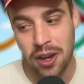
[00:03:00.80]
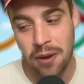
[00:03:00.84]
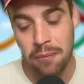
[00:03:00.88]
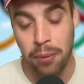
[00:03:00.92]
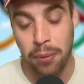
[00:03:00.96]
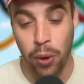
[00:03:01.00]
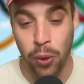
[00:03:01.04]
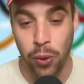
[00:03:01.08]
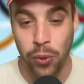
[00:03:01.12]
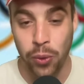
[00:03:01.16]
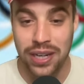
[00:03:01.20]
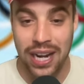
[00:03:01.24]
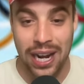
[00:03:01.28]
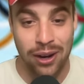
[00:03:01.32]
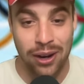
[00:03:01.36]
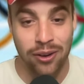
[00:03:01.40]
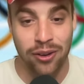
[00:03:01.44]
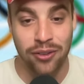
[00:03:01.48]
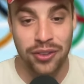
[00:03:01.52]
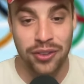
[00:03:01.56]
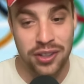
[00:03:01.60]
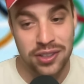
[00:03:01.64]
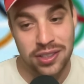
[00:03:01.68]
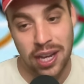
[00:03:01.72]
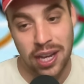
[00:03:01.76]
pulled out
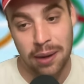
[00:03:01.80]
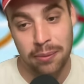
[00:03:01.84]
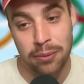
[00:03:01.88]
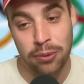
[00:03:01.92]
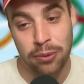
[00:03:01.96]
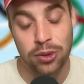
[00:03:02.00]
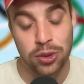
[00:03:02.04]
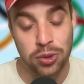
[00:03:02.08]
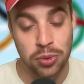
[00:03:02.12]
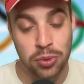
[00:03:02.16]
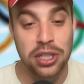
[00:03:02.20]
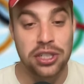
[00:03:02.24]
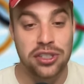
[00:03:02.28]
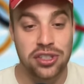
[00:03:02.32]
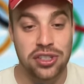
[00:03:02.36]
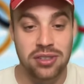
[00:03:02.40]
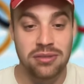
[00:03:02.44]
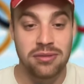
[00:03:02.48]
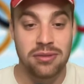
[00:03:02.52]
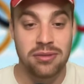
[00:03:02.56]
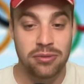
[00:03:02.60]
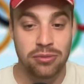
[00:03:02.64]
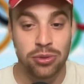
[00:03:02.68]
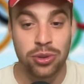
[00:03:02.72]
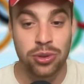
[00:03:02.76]
of the doubles, which
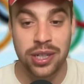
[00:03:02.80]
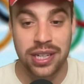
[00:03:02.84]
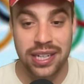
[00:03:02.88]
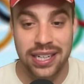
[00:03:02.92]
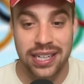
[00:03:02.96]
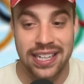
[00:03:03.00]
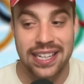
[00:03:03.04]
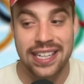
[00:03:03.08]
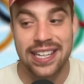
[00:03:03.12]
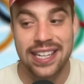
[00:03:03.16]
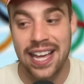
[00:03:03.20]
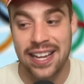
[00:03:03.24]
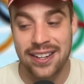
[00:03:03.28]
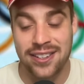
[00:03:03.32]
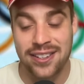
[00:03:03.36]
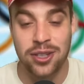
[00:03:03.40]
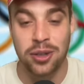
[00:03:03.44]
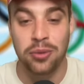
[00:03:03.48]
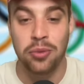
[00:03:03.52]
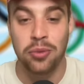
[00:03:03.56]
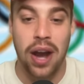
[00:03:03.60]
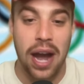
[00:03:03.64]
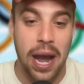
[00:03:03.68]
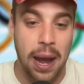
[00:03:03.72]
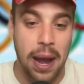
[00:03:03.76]
really led to
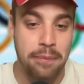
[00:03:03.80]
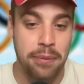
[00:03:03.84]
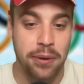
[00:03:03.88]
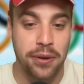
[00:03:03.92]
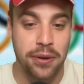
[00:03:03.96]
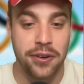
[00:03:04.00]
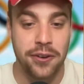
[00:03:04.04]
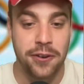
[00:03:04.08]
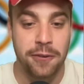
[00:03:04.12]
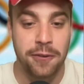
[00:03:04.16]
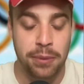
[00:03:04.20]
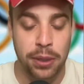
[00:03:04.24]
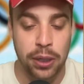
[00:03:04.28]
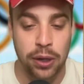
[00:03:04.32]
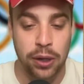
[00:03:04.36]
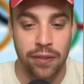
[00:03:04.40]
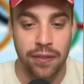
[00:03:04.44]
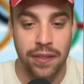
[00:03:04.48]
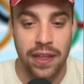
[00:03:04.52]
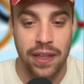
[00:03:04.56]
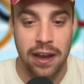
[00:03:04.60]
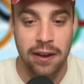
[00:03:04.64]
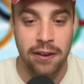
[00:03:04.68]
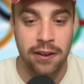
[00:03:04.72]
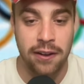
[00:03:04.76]
what happened beyond
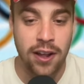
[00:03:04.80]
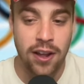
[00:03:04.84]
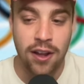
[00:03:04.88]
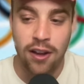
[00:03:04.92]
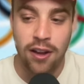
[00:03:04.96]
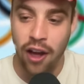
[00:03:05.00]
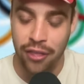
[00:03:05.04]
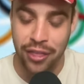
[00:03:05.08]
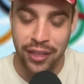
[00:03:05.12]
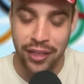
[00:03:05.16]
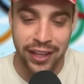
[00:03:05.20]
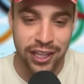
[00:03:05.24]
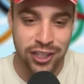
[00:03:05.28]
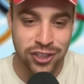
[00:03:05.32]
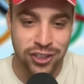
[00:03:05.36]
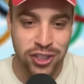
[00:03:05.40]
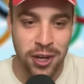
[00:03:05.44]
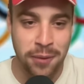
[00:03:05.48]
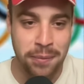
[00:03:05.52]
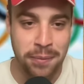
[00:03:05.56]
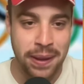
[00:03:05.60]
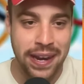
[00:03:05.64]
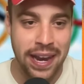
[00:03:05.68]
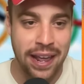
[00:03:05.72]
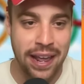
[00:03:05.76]
that. I think it should
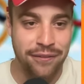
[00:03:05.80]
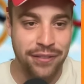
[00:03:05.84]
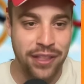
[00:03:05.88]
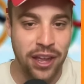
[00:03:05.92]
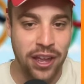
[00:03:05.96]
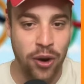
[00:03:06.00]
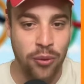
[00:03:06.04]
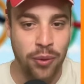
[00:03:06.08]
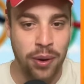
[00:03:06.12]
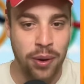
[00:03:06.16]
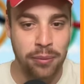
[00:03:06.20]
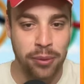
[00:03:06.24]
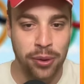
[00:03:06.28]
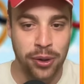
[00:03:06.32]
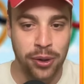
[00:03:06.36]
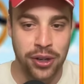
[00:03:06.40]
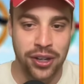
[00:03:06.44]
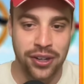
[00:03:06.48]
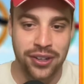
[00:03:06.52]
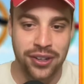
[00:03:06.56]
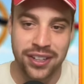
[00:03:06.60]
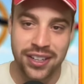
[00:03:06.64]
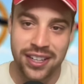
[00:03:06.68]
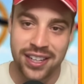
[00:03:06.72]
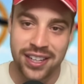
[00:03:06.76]
have been left there at
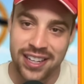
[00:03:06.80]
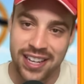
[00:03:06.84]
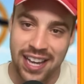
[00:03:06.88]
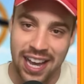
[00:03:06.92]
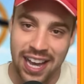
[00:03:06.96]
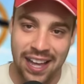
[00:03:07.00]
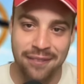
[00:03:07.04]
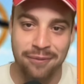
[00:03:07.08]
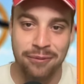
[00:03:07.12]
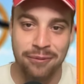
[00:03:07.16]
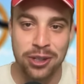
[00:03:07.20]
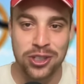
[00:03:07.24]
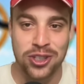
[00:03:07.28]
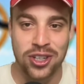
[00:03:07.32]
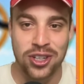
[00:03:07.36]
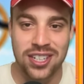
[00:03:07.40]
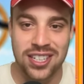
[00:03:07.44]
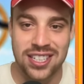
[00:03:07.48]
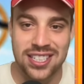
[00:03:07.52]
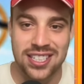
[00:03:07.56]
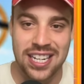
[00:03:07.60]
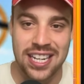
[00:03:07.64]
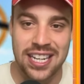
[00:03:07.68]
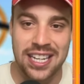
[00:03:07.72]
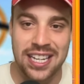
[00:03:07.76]
Wimbledon, and we
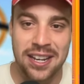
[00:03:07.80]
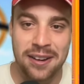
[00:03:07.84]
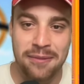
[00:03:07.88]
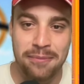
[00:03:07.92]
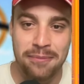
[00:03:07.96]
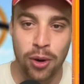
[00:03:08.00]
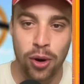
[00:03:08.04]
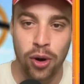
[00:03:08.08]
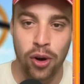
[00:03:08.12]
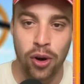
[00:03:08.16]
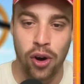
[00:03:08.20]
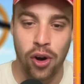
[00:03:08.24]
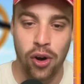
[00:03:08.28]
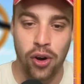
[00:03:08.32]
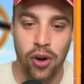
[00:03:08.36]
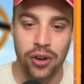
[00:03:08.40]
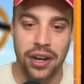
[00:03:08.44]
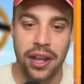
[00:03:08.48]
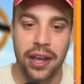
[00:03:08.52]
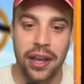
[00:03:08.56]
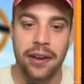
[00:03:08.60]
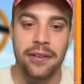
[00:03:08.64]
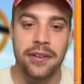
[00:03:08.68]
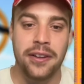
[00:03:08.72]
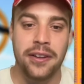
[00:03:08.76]
shouldn't see more on
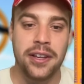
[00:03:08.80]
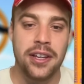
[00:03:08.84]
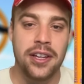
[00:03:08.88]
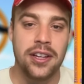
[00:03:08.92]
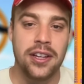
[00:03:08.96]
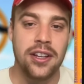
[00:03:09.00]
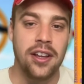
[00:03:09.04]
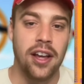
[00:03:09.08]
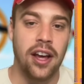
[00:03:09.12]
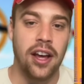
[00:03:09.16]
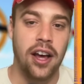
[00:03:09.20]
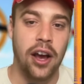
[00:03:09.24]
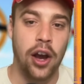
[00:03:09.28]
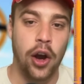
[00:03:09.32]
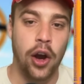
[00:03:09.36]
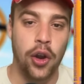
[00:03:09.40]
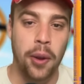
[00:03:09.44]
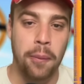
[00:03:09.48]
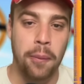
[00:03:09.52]
it. Uh, on a